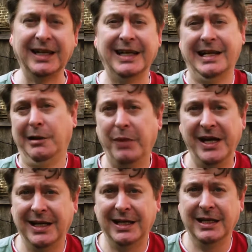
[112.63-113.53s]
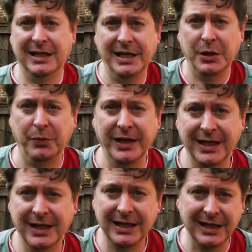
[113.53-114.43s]
little pig, little
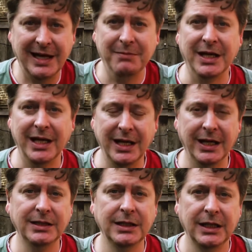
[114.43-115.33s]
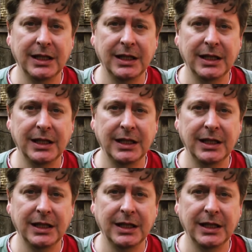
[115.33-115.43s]
pig, let me in.